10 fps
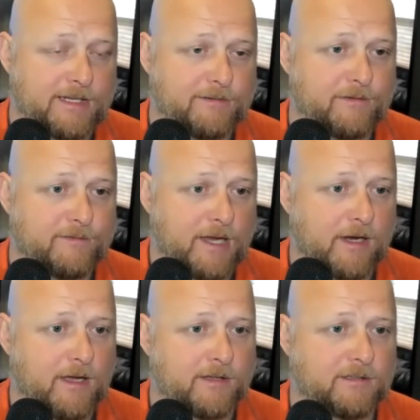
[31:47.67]
even if that
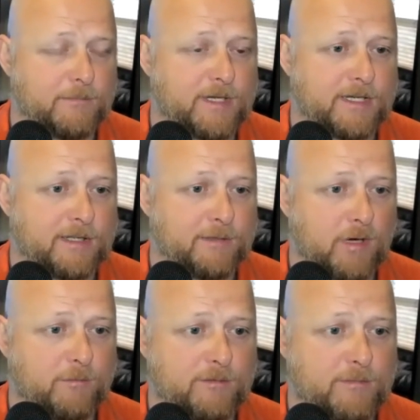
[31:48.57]
costs some money, that's
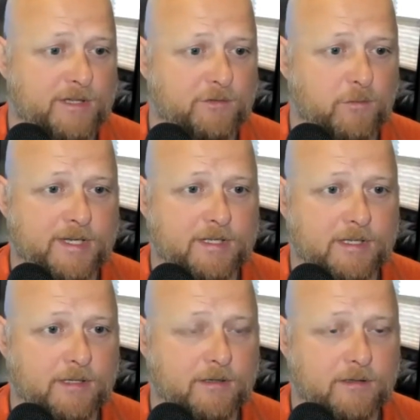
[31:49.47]
probably the best way to
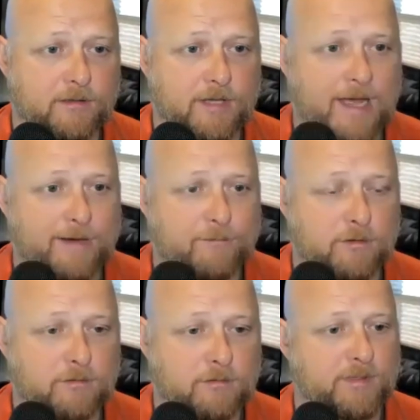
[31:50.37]
get her out of
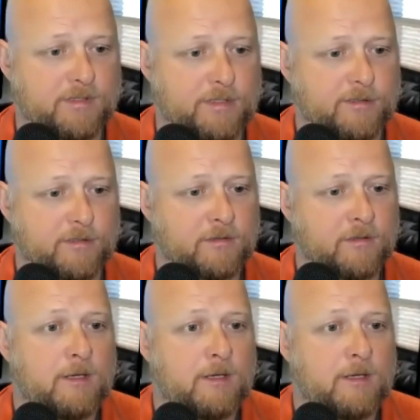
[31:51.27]
her position.